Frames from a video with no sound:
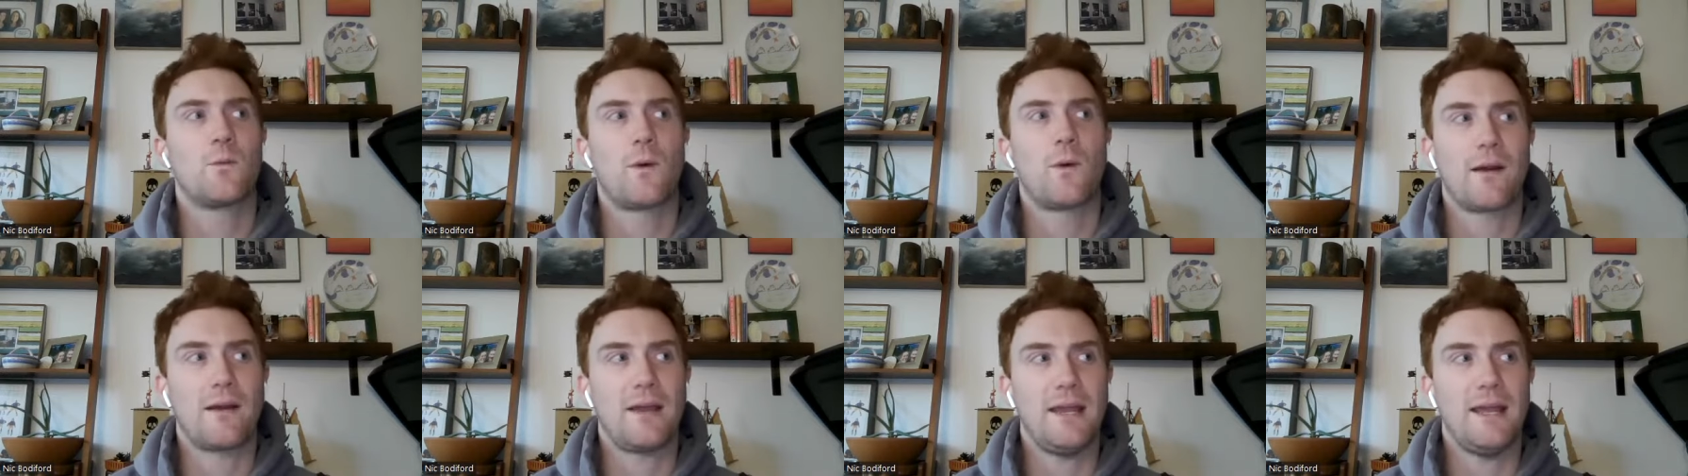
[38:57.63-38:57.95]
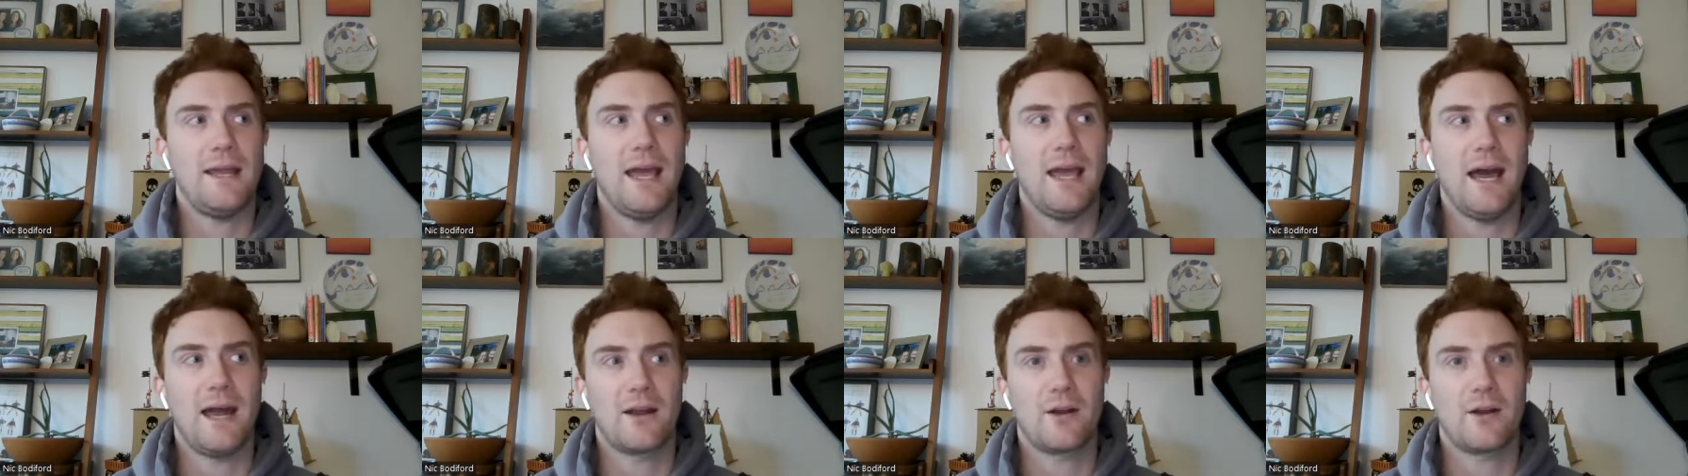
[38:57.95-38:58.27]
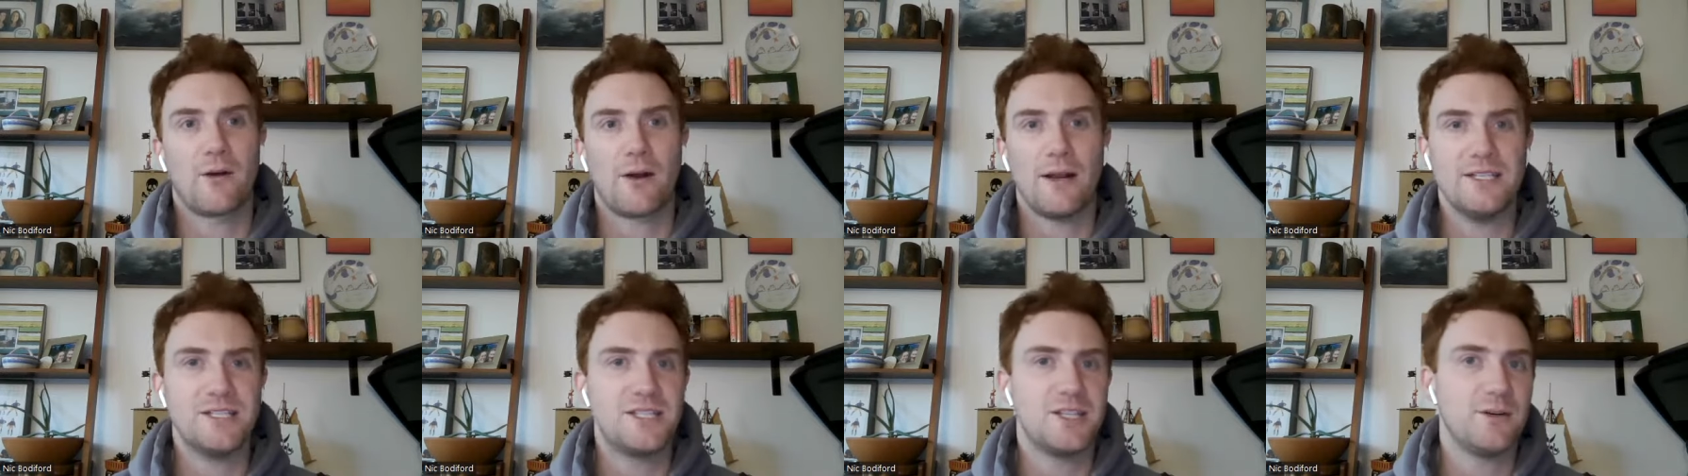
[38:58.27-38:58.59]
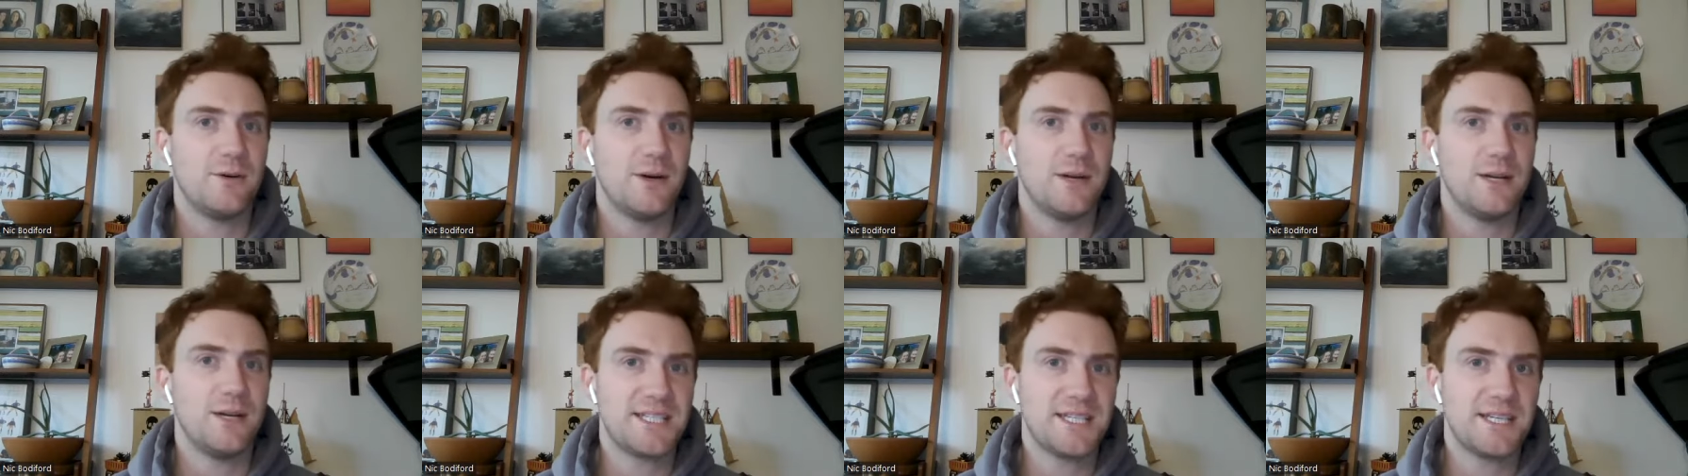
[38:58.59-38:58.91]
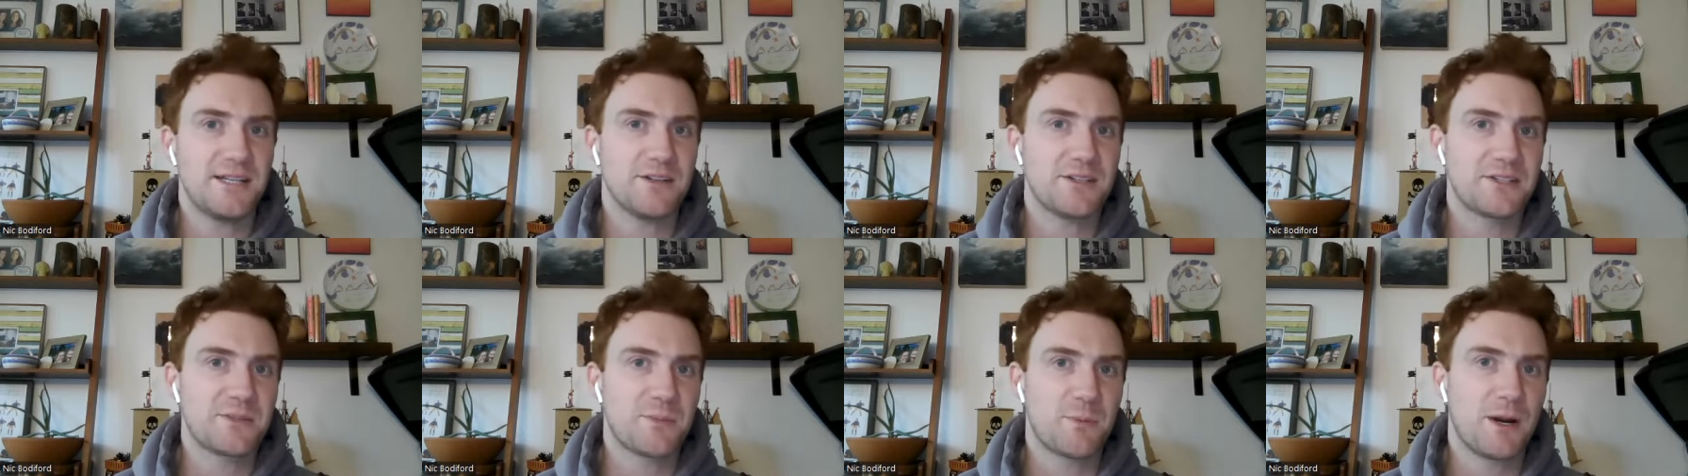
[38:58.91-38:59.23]
where he had a grade two
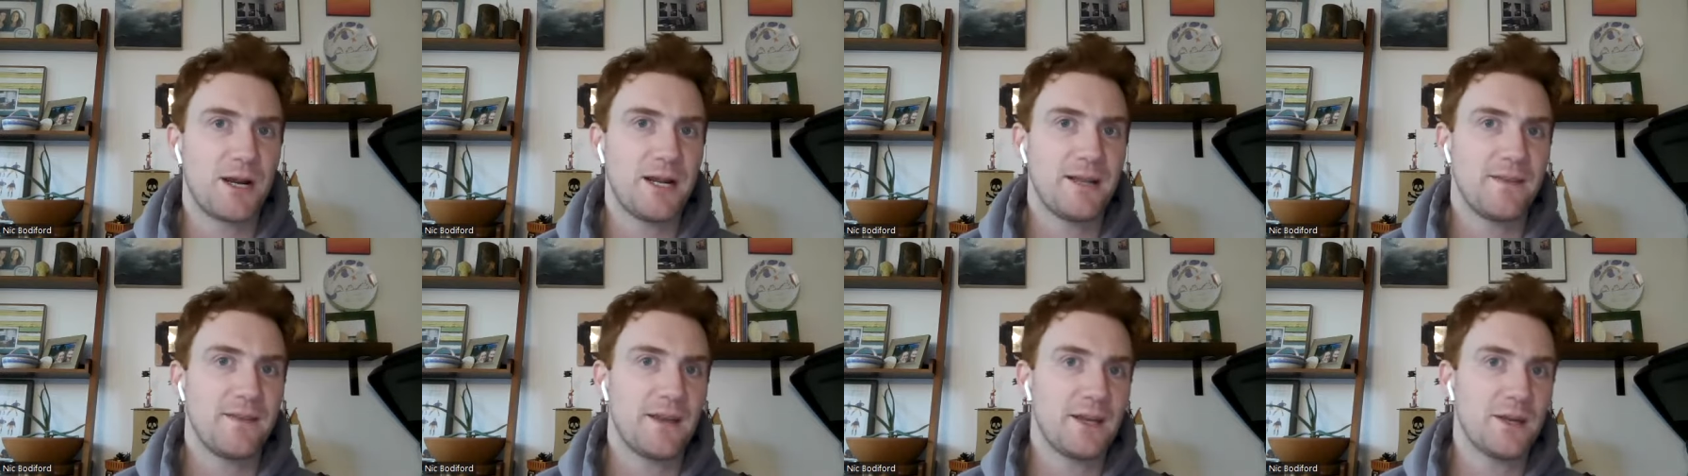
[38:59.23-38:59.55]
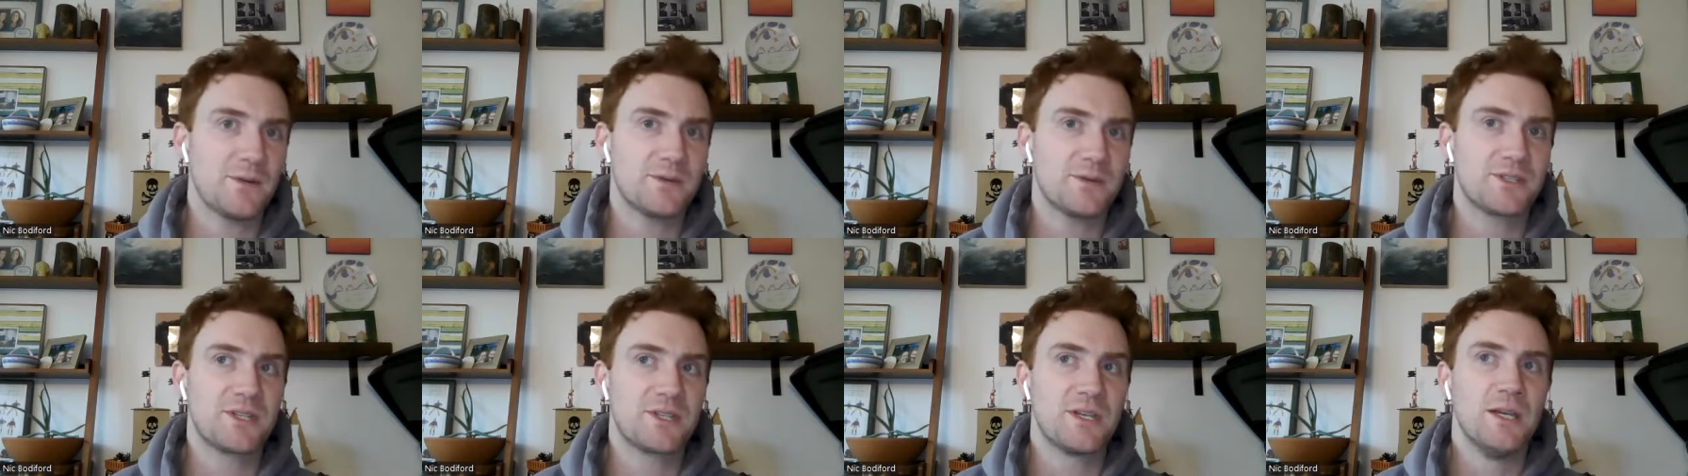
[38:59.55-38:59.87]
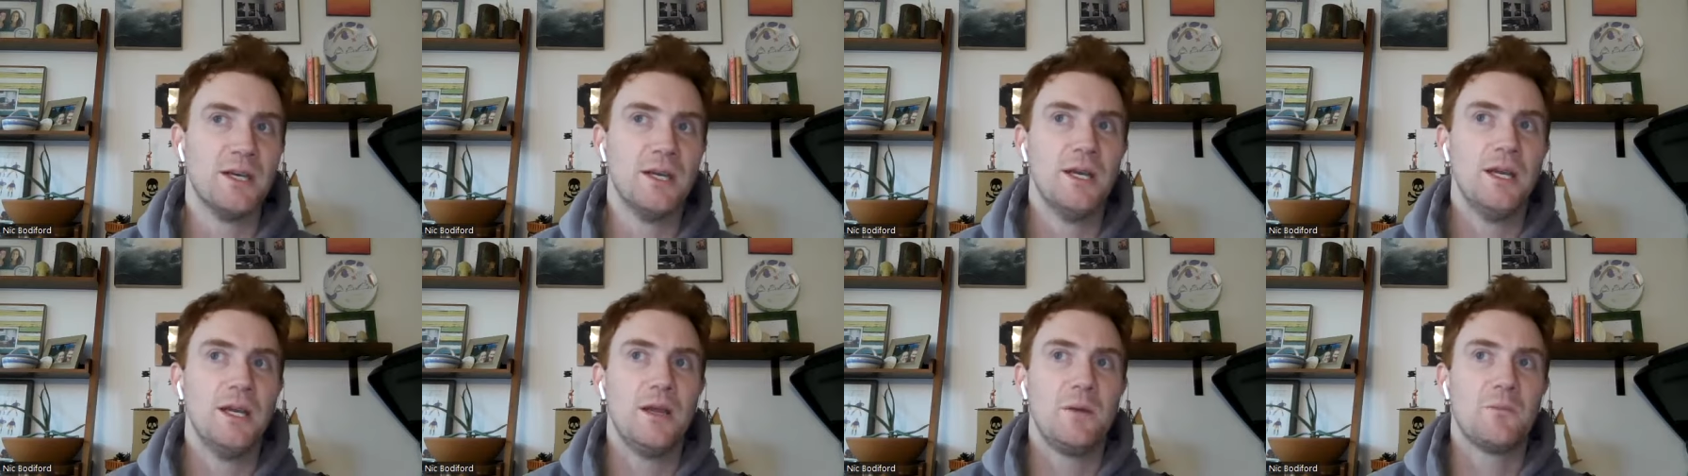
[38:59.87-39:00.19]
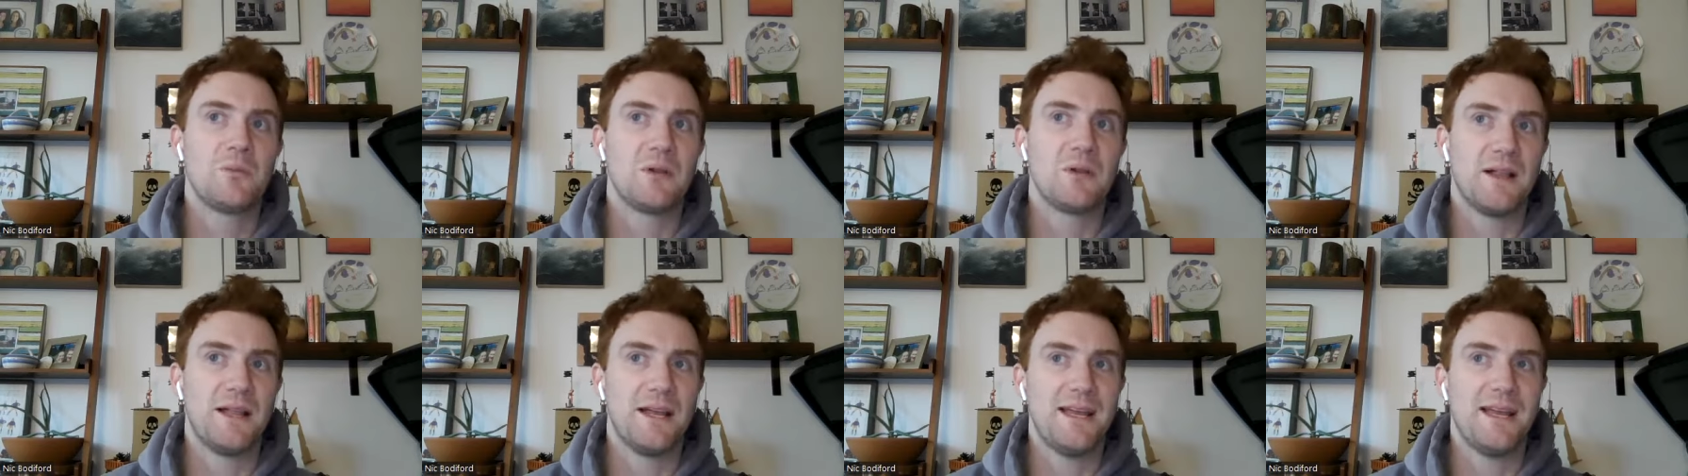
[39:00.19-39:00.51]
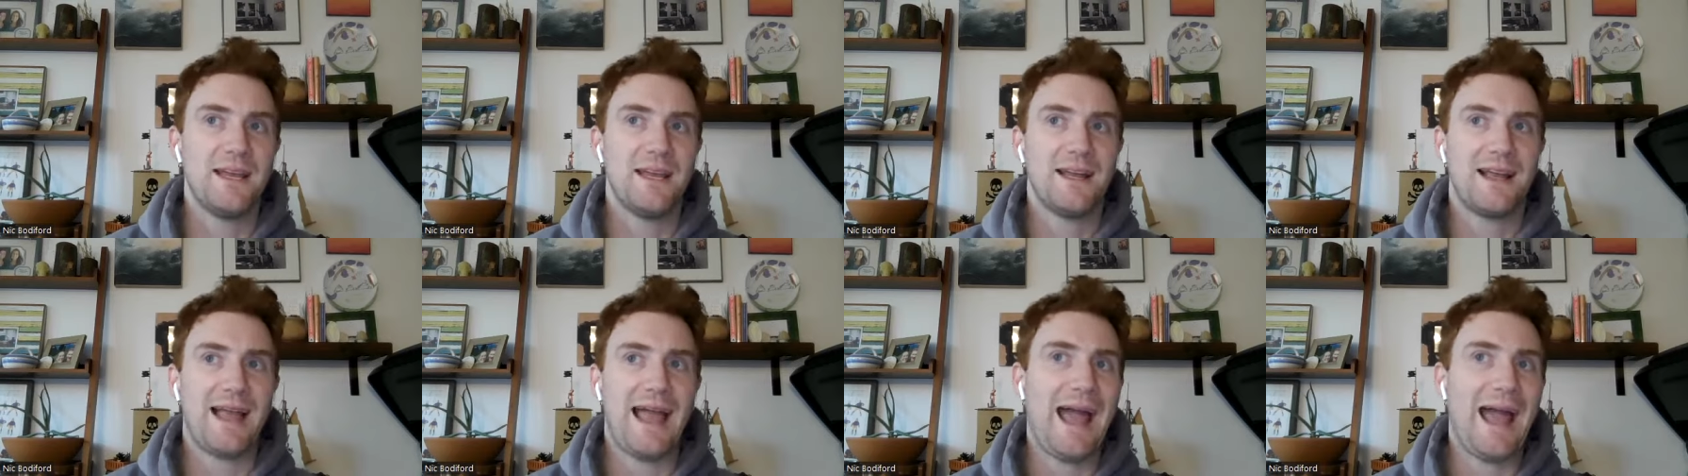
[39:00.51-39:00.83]
ACL sprain that he was
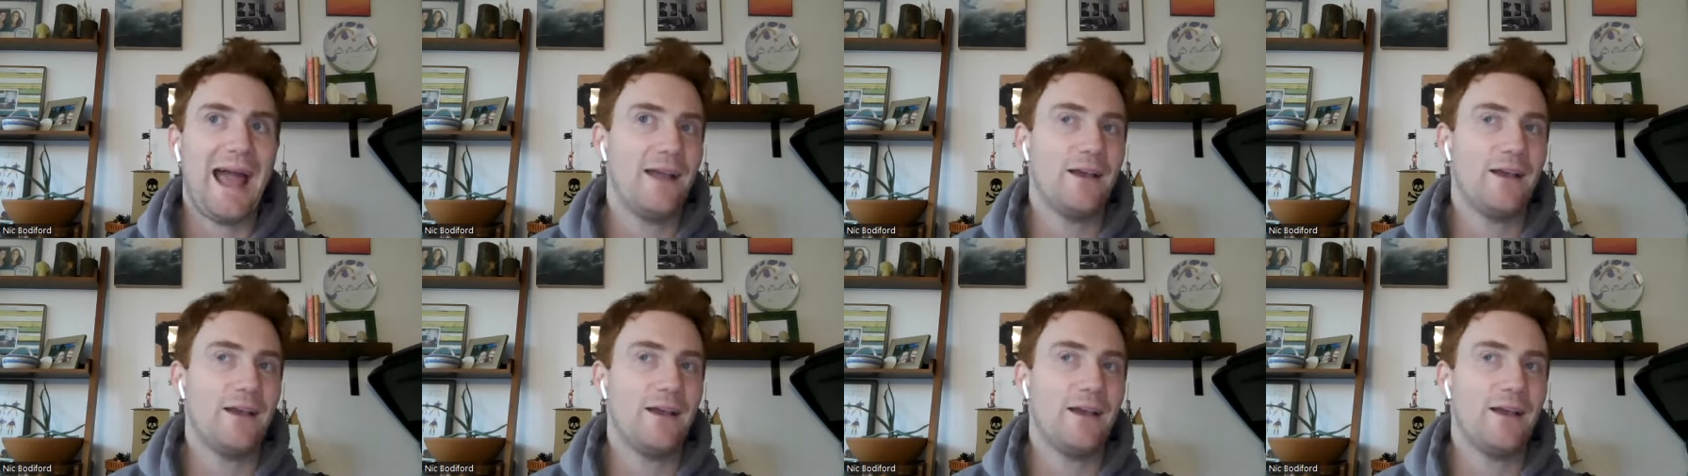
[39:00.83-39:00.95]
playing,